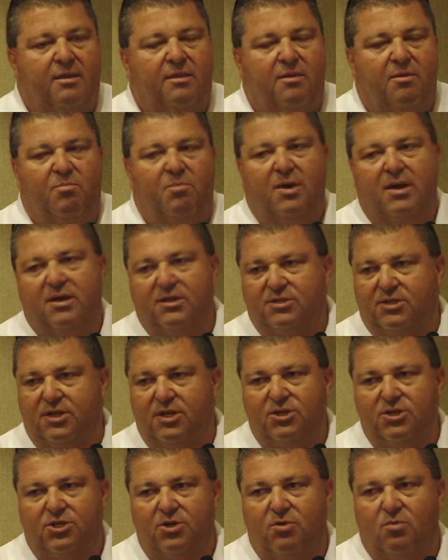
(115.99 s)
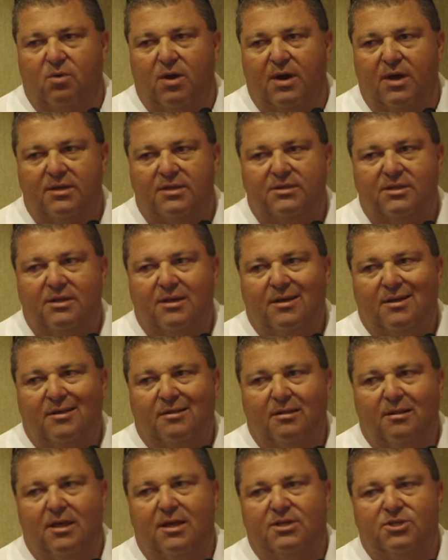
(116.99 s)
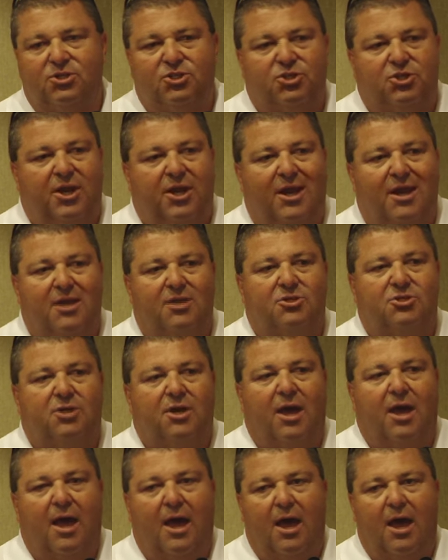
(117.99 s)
The biggest issue was, let's change